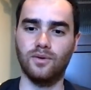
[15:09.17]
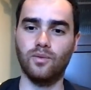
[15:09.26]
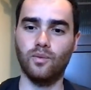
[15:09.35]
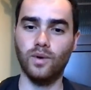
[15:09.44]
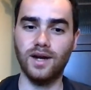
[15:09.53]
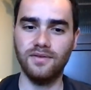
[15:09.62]

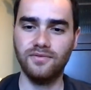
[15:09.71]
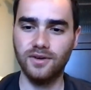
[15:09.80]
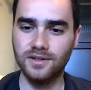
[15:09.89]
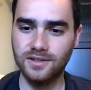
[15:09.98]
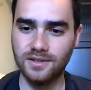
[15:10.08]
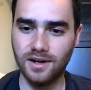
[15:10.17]
When I
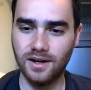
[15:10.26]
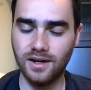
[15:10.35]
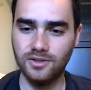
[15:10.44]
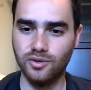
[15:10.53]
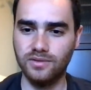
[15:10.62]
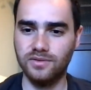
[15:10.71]
first
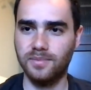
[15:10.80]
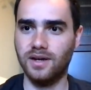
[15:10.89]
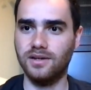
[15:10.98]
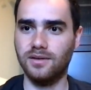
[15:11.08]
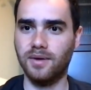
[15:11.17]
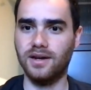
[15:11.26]
joined
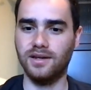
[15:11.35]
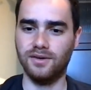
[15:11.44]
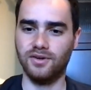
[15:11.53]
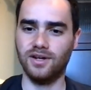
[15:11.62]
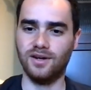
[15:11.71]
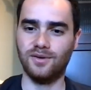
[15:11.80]
Rebellion about a
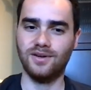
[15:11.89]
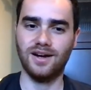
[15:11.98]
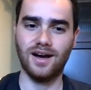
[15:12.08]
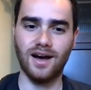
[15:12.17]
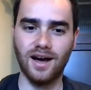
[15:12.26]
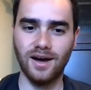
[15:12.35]
year ago,
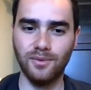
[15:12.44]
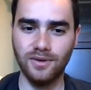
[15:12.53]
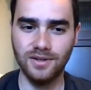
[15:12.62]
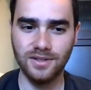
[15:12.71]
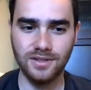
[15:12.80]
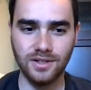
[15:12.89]
I
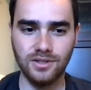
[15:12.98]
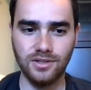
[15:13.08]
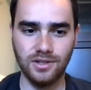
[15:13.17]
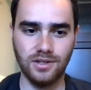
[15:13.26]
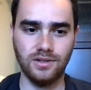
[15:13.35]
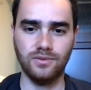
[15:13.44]
was
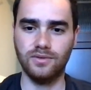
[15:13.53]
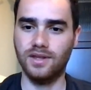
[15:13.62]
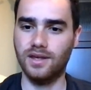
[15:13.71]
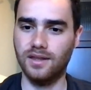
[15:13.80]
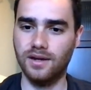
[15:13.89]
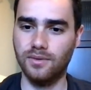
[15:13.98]
concerned
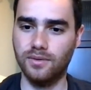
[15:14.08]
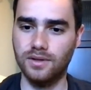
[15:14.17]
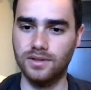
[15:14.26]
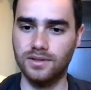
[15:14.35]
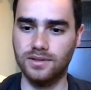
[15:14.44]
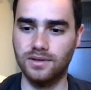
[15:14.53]
that there
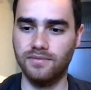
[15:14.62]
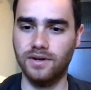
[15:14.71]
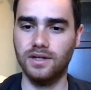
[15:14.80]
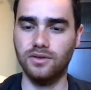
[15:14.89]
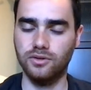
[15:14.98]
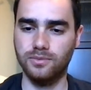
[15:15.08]
was
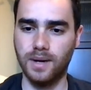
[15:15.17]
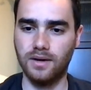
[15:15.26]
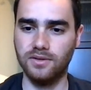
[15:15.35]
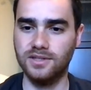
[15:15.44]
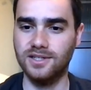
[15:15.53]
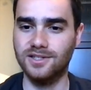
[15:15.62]
very loose
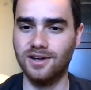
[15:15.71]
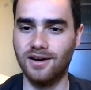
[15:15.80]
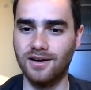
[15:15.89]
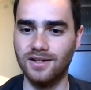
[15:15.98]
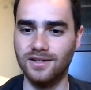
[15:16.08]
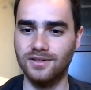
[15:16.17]
policies
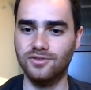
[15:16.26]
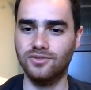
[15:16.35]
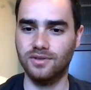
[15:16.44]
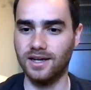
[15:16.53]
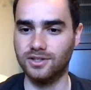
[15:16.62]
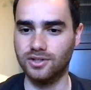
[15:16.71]
on
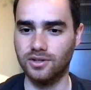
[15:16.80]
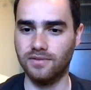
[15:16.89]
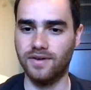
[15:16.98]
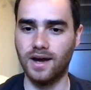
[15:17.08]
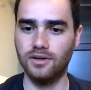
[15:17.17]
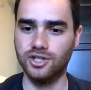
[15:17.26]
external
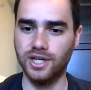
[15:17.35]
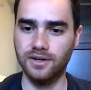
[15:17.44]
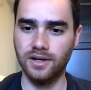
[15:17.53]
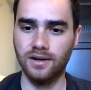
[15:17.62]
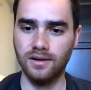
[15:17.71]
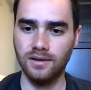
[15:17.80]
file sharing.